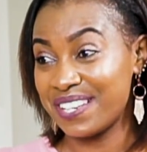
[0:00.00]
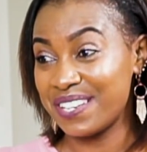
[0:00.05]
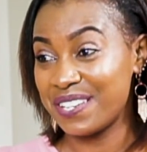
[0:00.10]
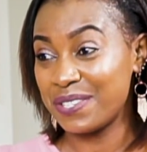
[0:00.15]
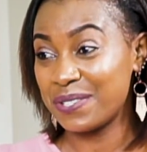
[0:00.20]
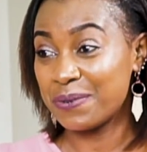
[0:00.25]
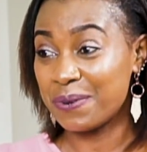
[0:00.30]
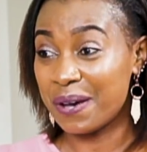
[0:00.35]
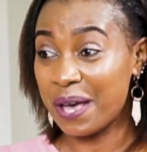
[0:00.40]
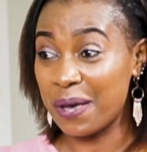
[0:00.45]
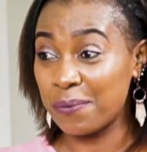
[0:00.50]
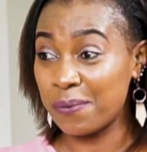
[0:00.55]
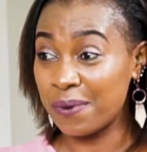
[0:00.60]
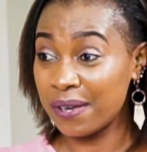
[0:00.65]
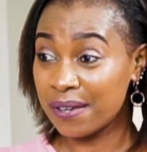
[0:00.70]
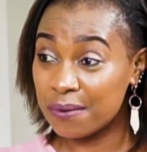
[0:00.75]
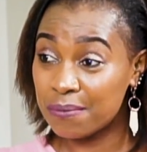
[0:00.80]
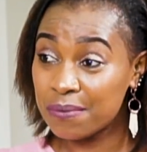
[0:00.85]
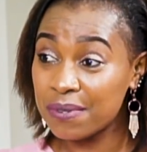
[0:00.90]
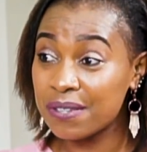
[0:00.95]
So I
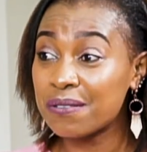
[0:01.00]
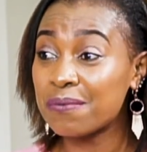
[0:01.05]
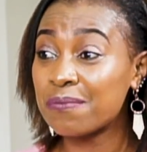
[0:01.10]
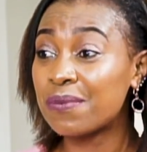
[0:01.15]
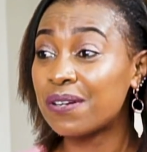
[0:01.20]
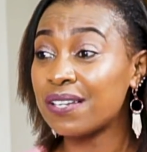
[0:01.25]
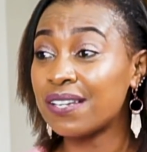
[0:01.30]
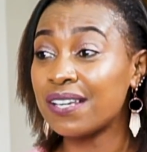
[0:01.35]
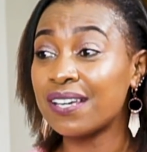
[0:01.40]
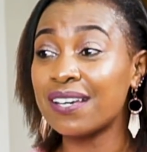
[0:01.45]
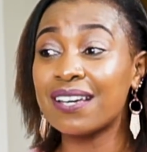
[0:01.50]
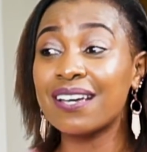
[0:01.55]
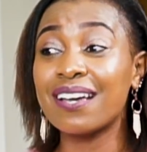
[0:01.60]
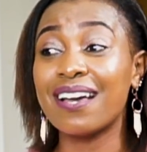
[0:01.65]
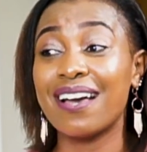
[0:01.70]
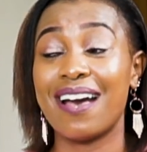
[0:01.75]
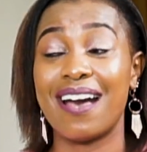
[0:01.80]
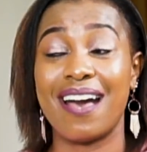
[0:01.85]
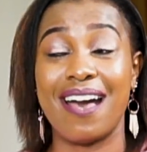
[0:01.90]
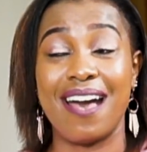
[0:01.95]
wake up in the morning,
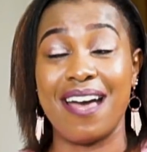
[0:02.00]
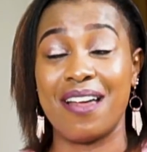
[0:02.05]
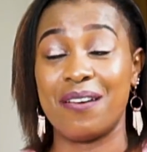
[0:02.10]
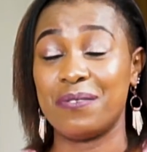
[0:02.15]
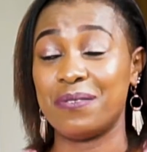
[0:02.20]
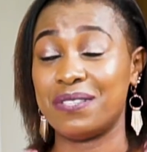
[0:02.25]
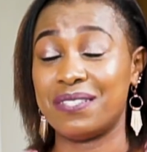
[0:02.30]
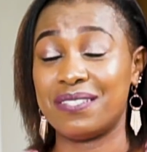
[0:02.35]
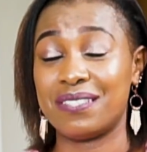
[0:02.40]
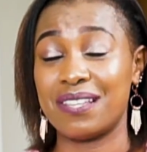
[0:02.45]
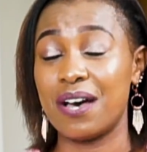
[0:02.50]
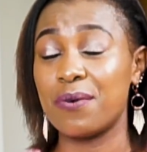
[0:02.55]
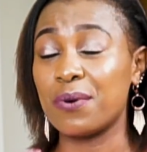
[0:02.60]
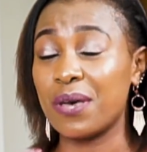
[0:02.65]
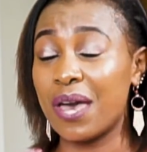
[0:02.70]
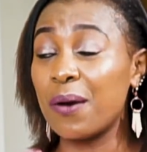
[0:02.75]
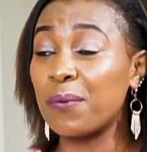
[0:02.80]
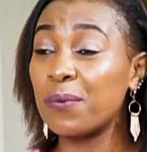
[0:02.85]
I